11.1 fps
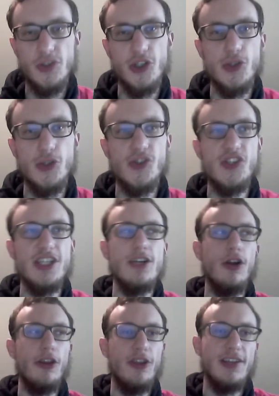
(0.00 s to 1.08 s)
to see
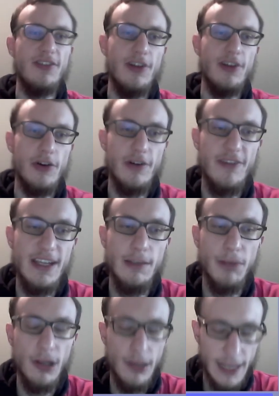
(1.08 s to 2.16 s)
all the things that are
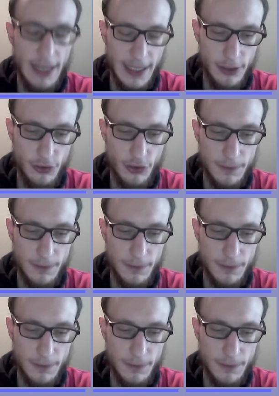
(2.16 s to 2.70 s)
available and